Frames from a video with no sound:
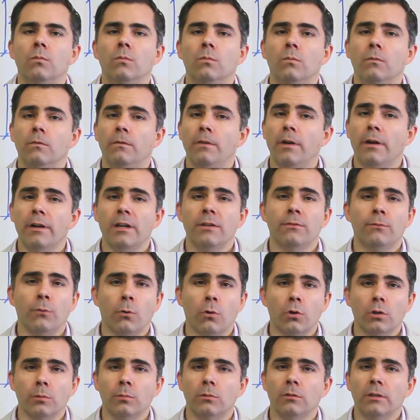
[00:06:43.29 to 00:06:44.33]
very
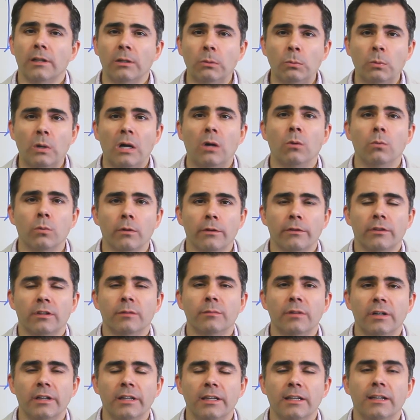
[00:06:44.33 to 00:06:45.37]
affordable and well worth the
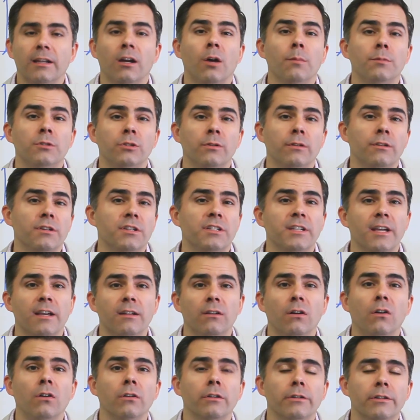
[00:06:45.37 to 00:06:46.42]
money and helps you understand
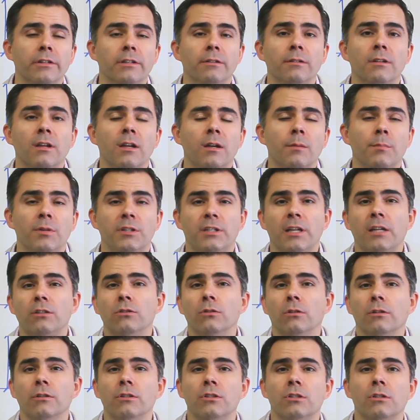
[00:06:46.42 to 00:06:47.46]
all of the
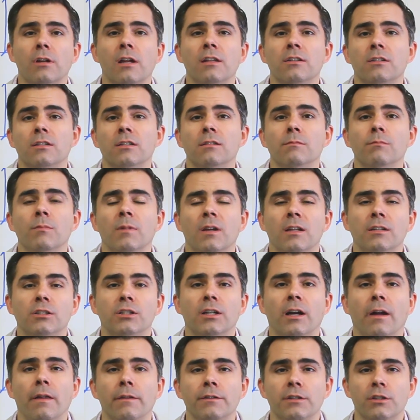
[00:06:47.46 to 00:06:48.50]
potential constraints and
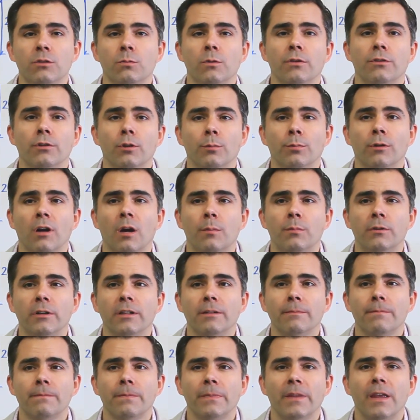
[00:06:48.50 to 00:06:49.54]
challenges with your property.
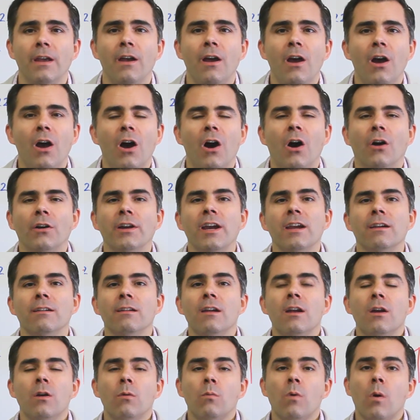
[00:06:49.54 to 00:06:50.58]
Okay,
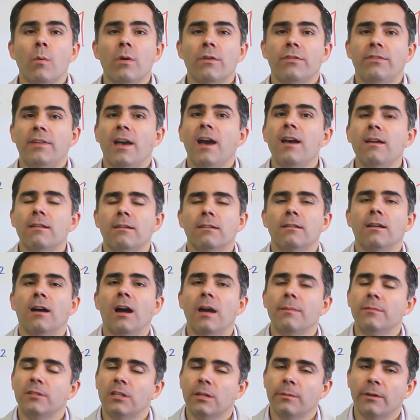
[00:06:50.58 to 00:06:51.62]
well with that,
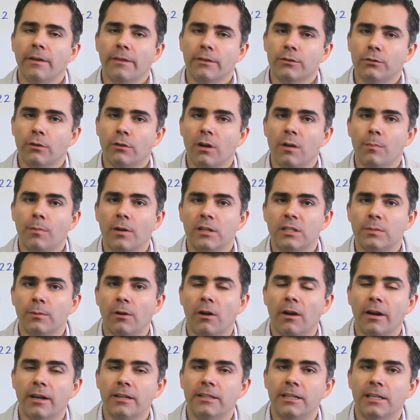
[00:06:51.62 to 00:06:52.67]
I'm Tim Alatorre, Principal
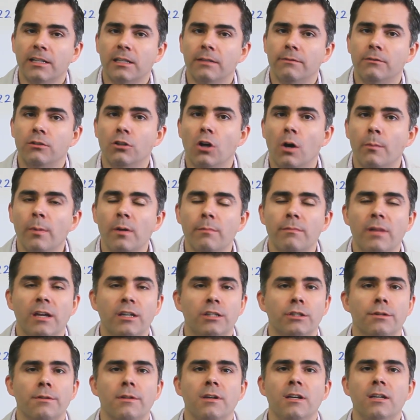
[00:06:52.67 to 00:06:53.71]
Architect of Domum. Make
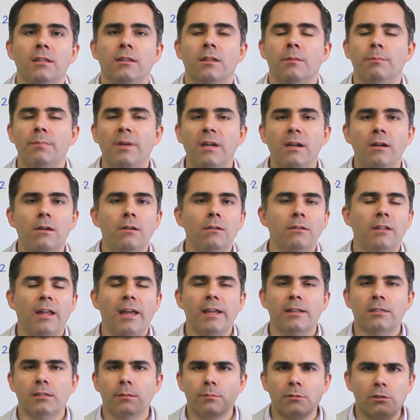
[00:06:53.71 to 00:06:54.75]
sure you hit the bell, like,
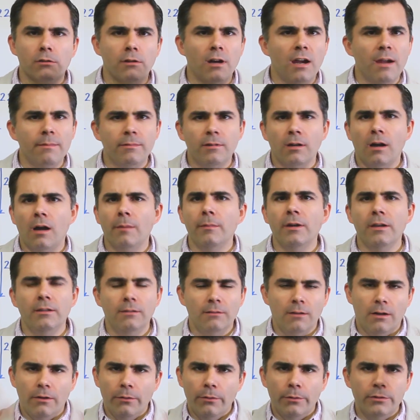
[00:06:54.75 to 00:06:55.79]
subscribe, comment,
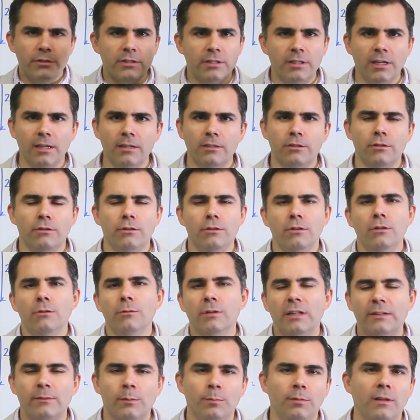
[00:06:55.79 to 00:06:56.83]
all those things you do on
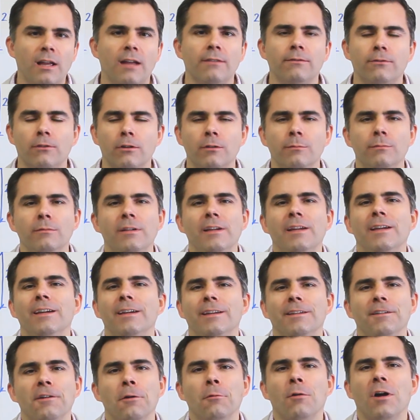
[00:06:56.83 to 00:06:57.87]
whatever platform
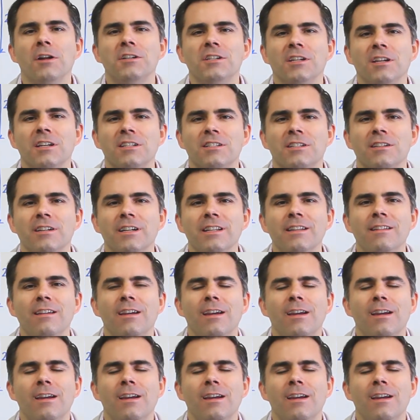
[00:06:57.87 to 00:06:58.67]
you're watching us on.